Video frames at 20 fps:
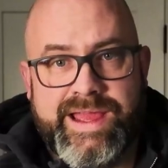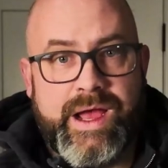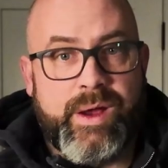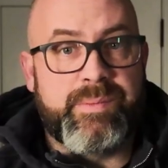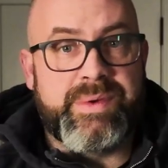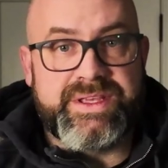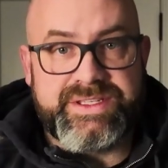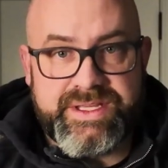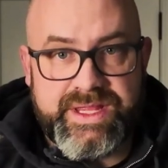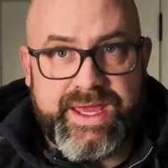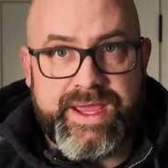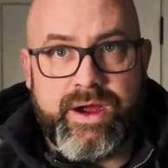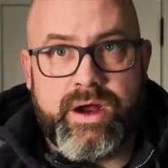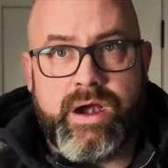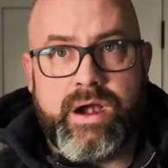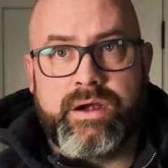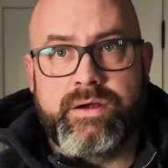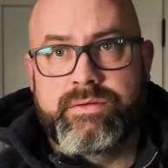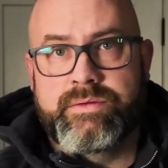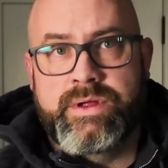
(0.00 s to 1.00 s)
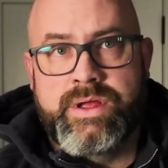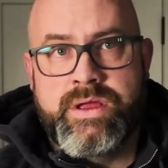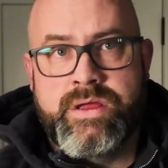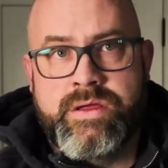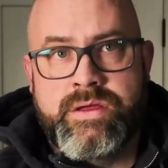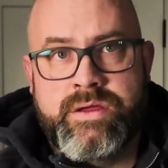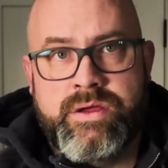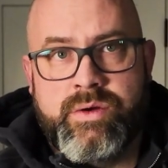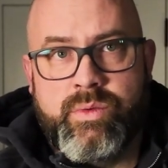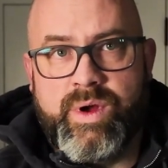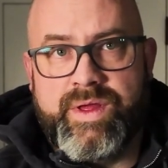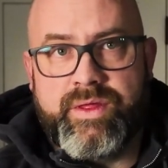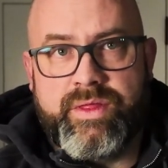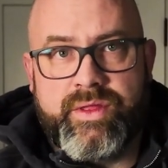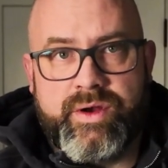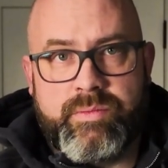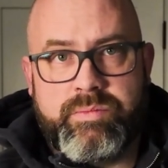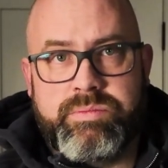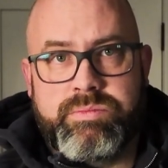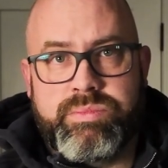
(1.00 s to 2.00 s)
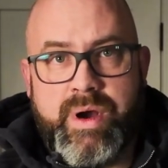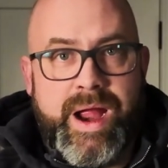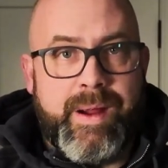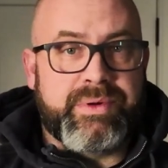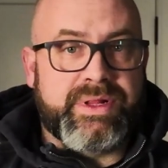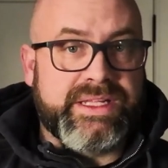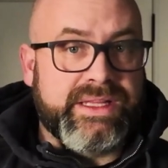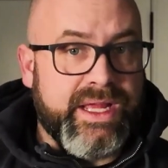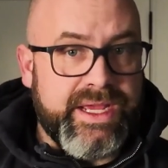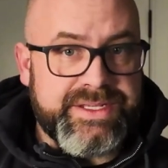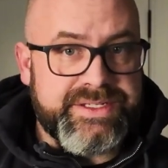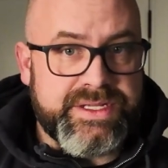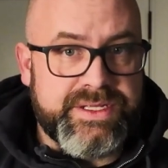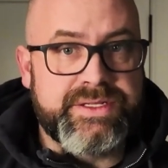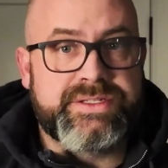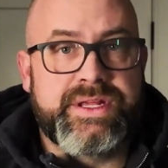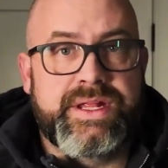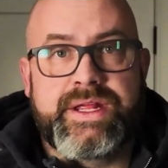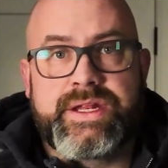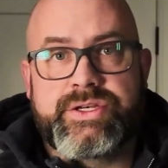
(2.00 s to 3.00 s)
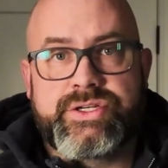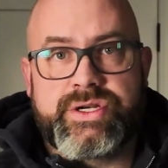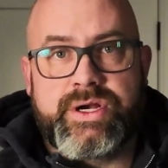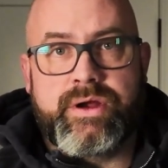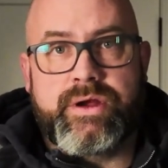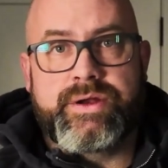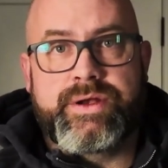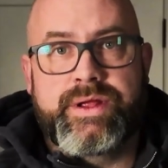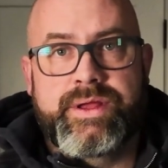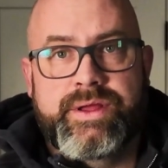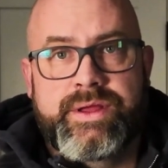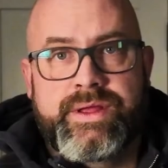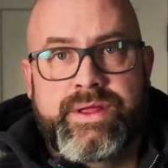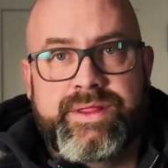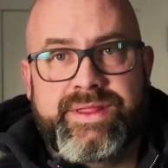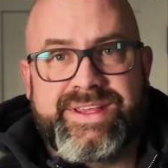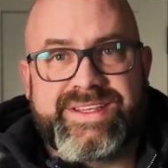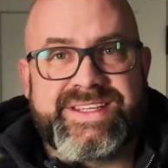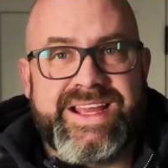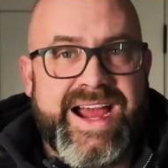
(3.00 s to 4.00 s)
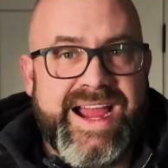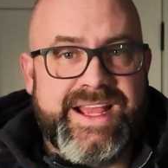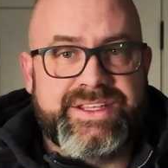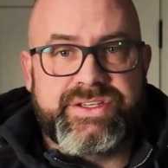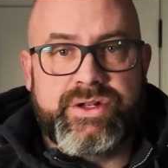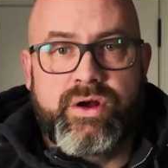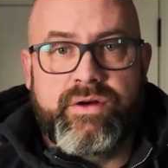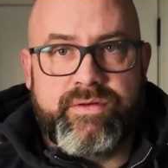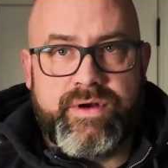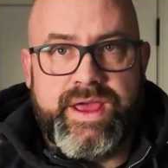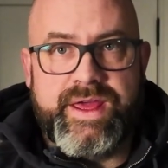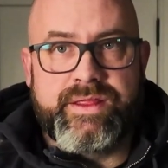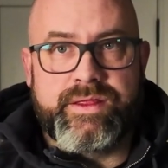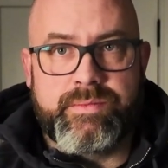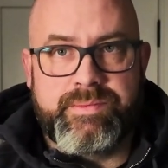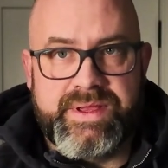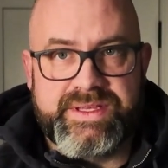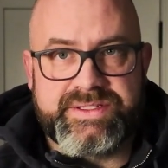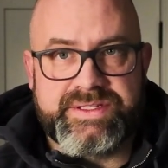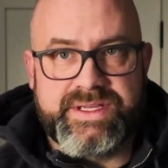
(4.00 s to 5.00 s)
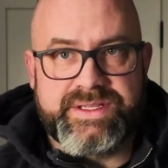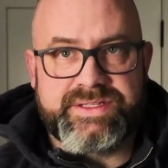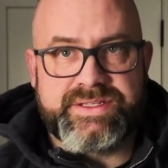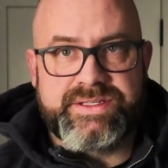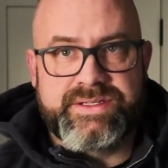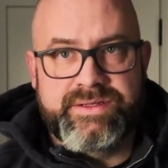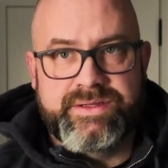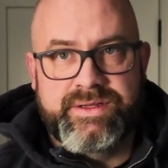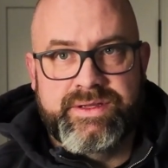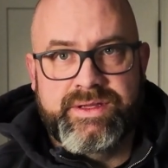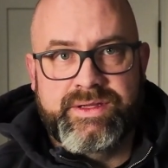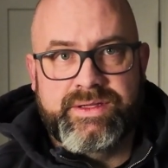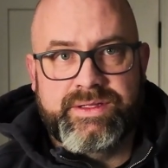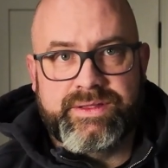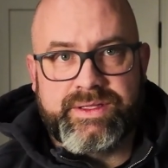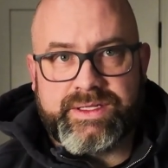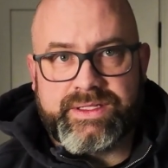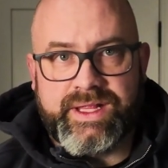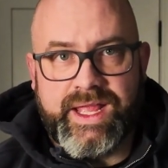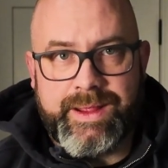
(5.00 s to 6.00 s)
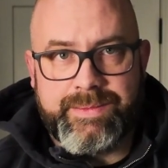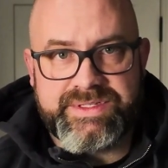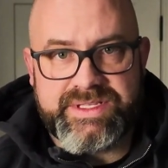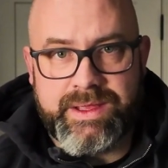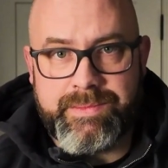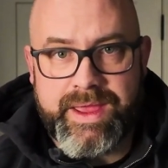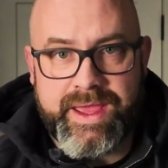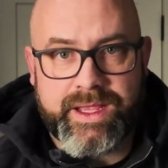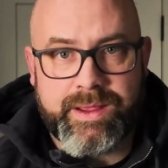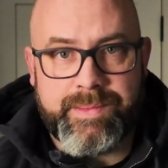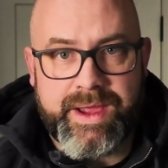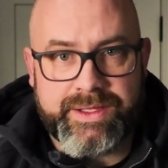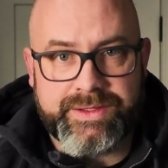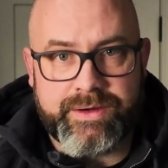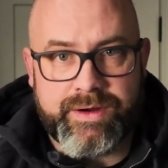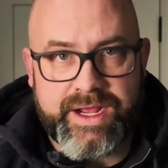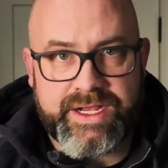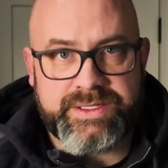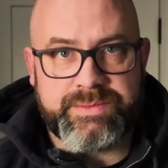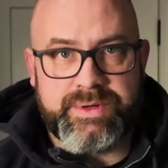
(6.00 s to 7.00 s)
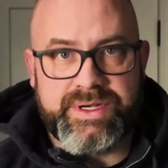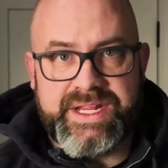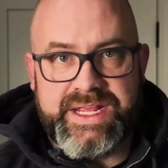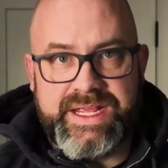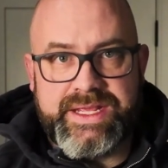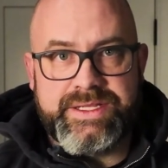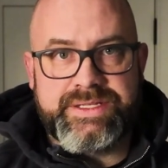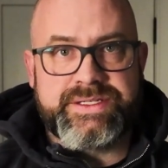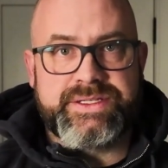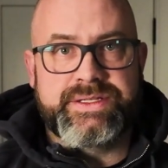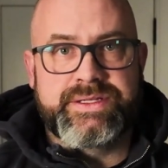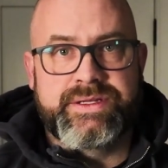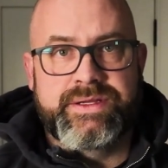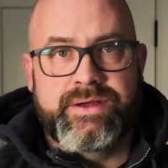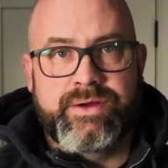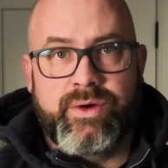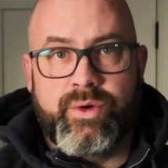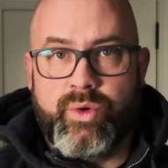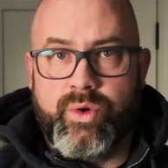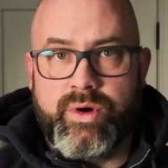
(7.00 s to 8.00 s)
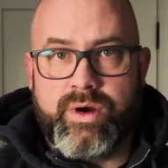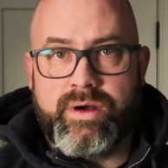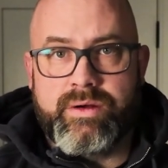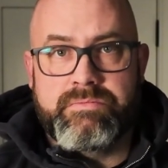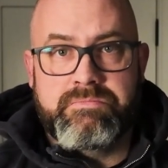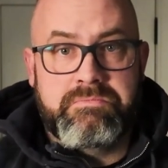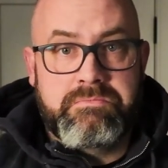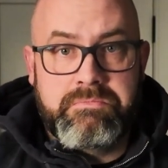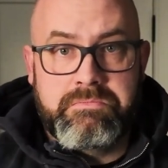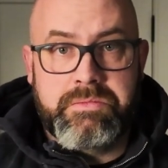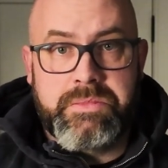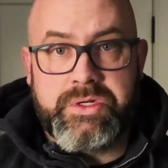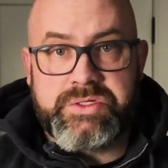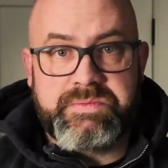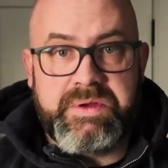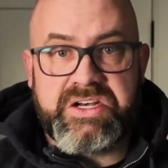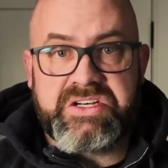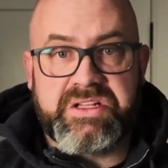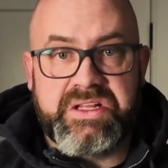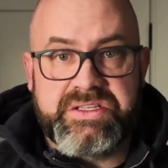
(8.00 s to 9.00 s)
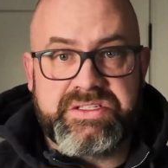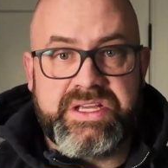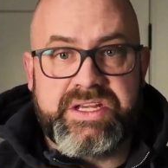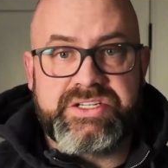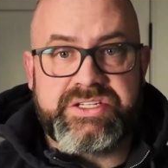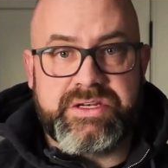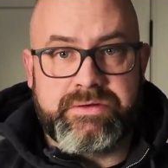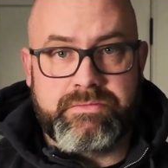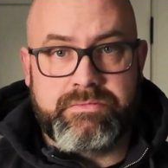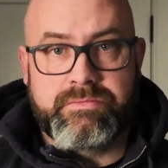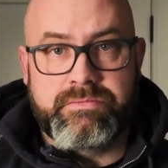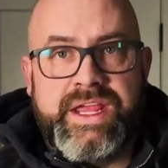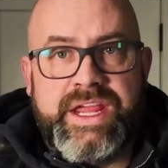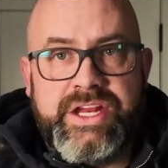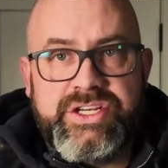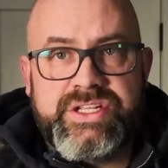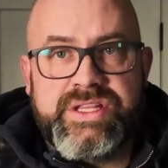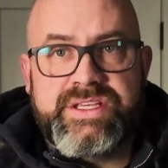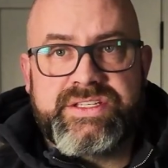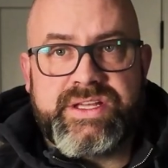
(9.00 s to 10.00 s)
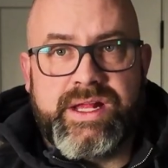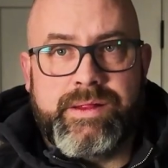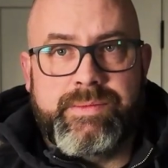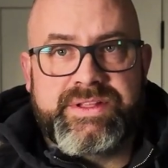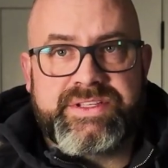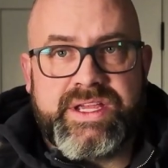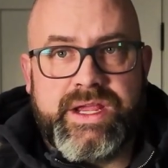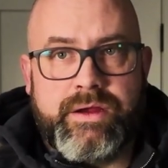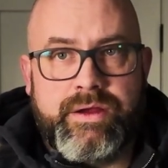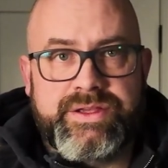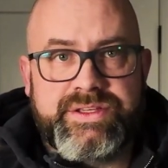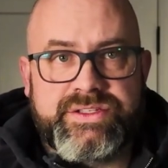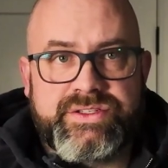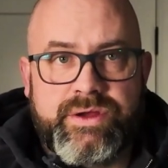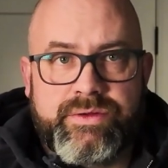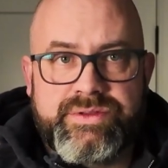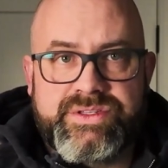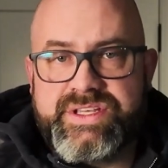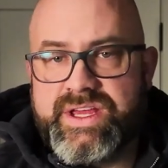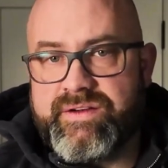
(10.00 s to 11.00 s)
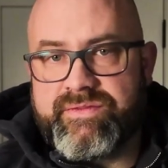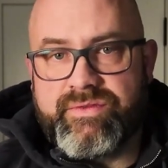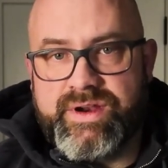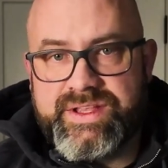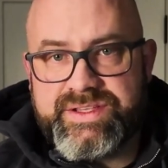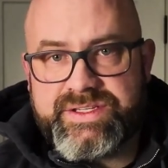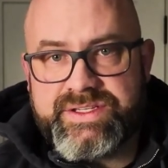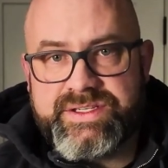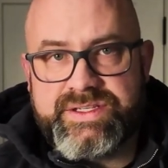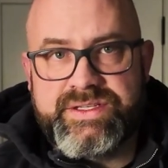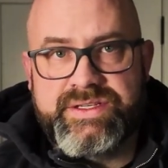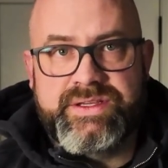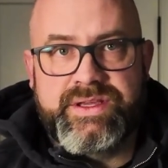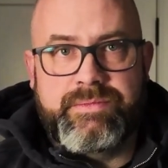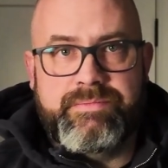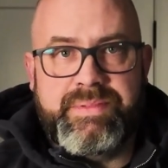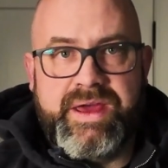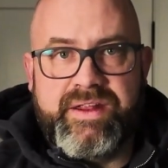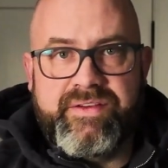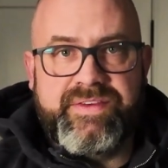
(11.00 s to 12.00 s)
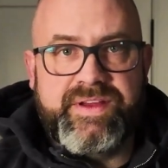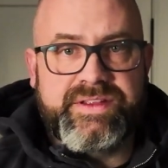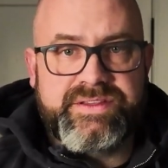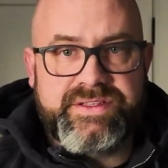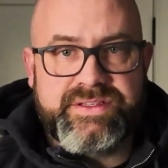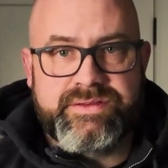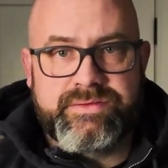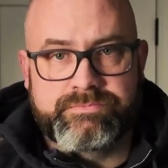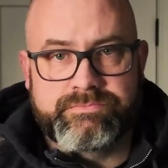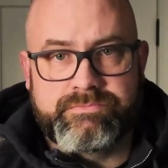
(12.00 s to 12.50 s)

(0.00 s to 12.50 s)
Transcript: how busy they are, whether they're properly licensed and insured, the size and overhead of their business, the claims they make about their expertise, or their specialization. Each of these elements carries its own set of risks and benefits.